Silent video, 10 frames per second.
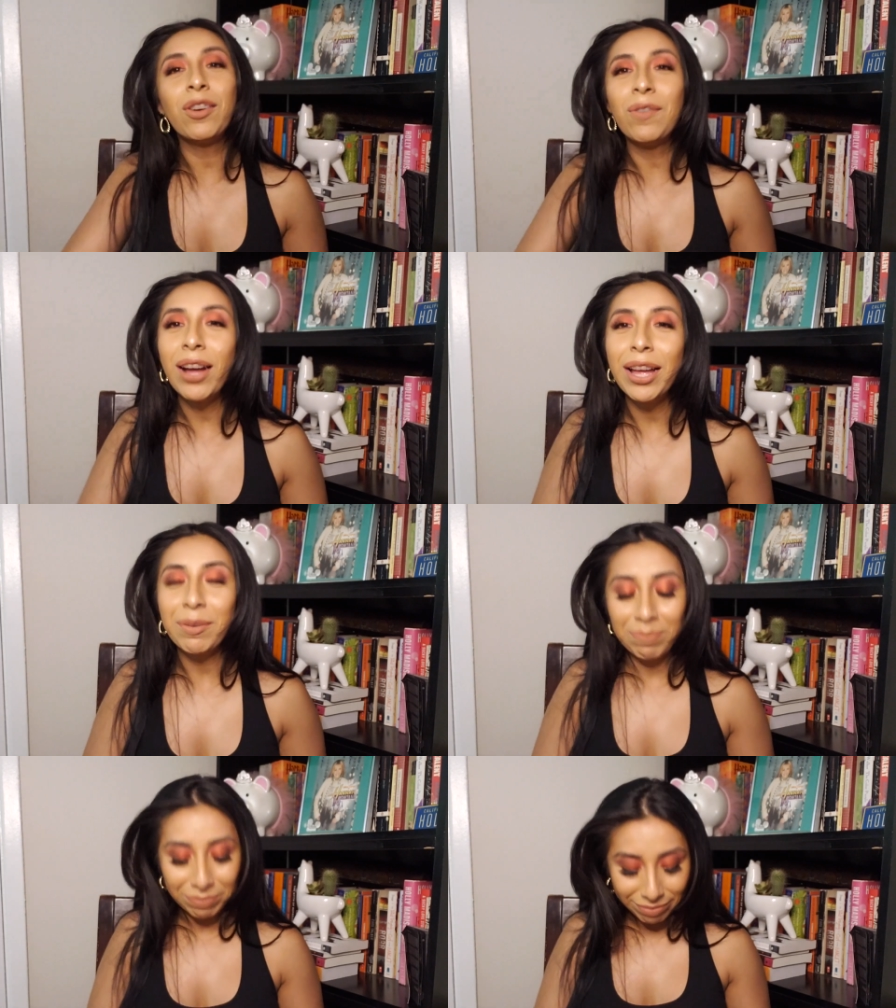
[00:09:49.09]
You know
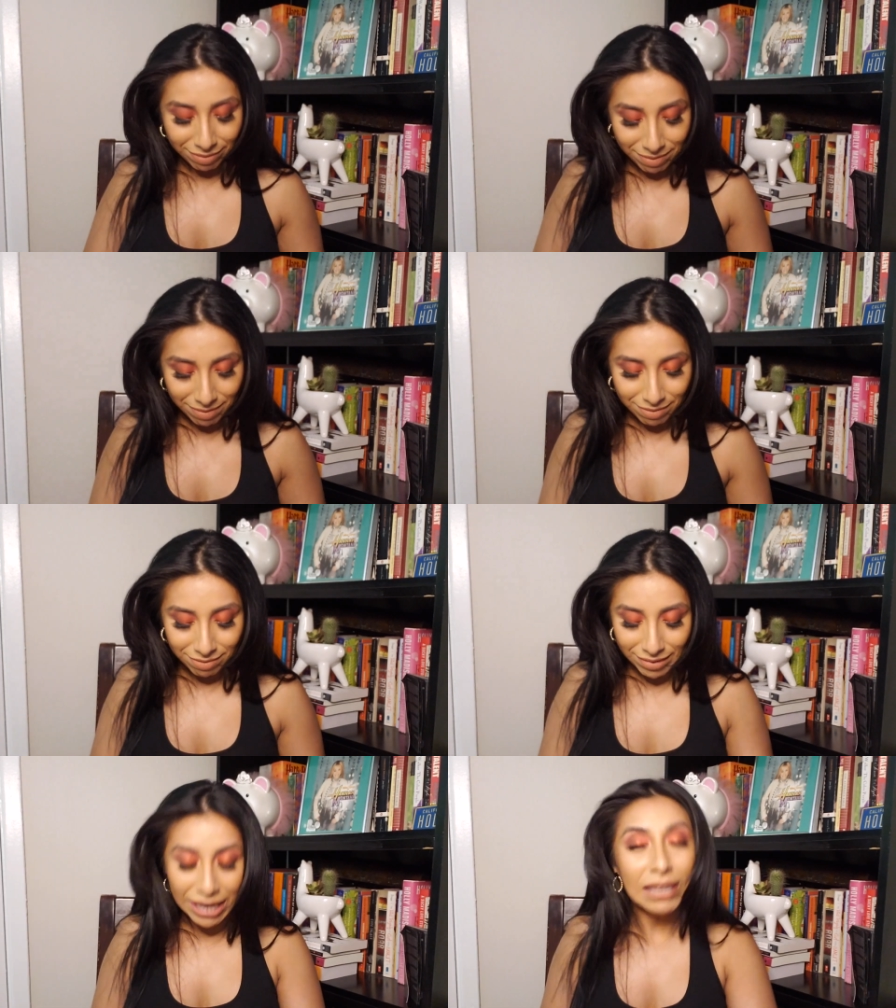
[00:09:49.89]
what?
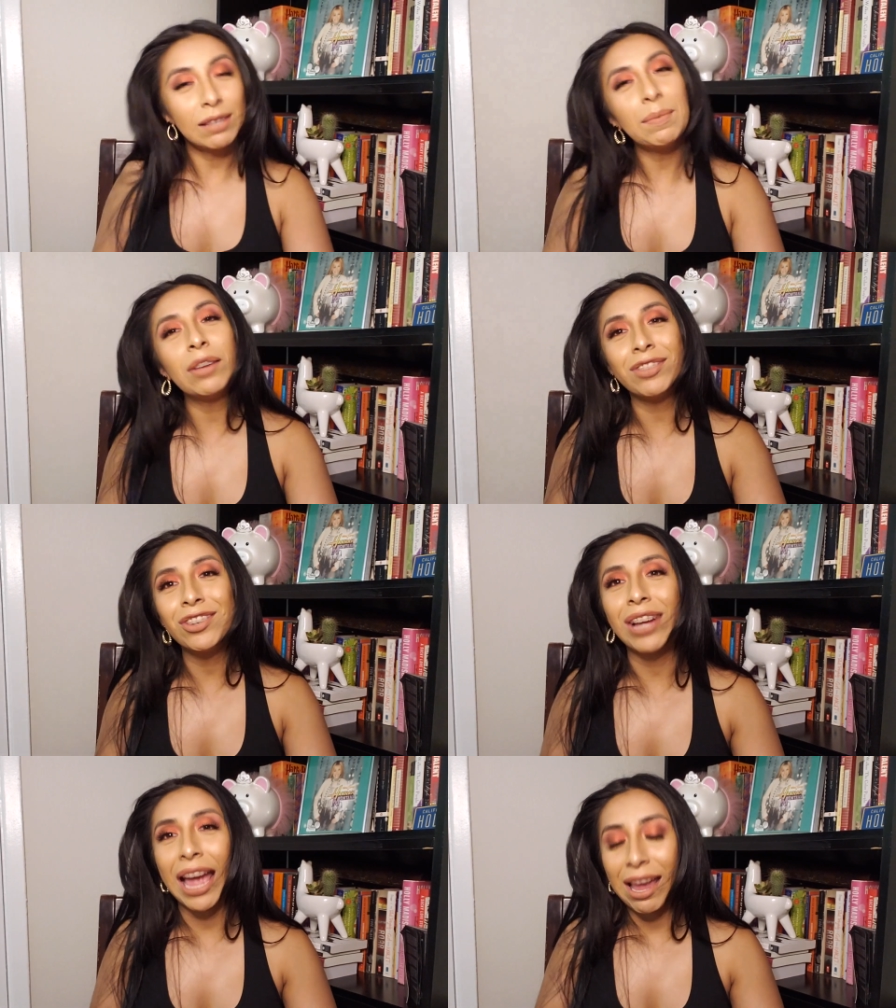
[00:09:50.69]
It smells
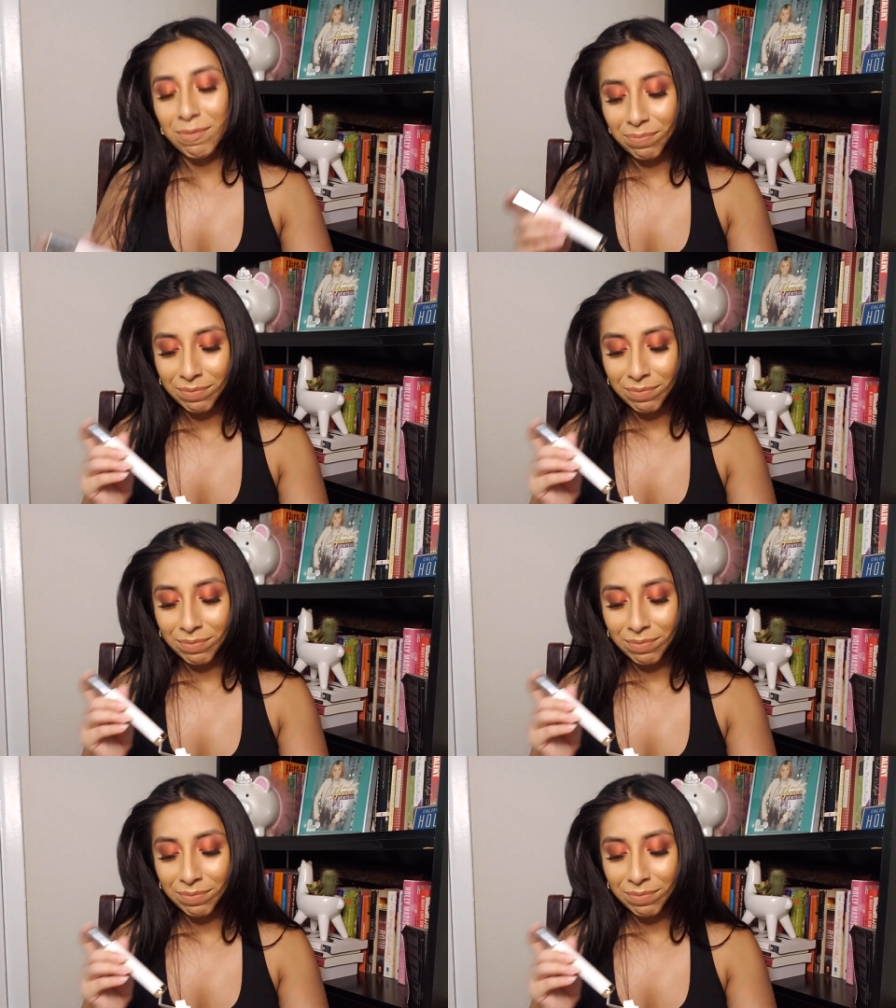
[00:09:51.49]
okay.